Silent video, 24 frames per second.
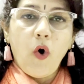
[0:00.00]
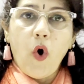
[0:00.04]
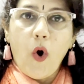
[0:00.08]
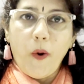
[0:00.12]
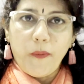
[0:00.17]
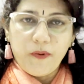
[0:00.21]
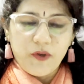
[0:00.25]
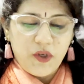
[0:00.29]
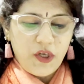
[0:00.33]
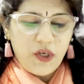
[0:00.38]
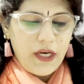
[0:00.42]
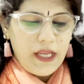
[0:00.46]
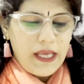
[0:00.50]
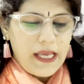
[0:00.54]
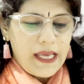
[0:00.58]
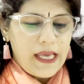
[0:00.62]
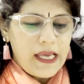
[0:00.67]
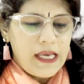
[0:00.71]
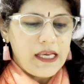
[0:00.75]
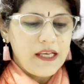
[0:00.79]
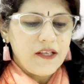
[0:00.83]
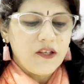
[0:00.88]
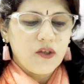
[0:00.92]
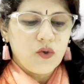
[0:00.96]
Option
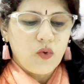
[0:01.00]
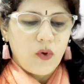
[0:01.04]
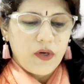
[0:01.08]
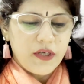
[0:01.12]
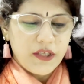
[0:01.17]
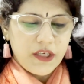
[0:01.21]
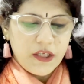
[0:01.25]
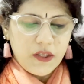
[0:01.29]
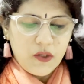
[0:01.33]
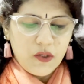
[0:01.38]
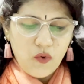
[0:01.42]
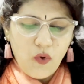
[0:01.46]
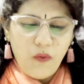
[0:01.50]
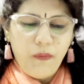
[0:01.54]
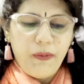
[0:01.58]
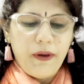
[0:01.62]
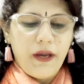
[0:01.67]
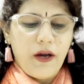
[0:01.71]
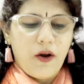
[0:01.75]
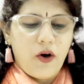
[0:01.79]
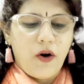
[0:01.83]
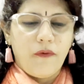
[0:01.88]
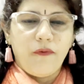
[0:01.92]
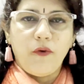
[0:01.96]
A is 22
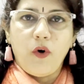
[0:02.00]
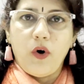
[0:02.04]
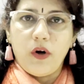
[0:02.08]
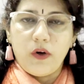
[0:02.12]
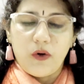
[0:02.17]
pair of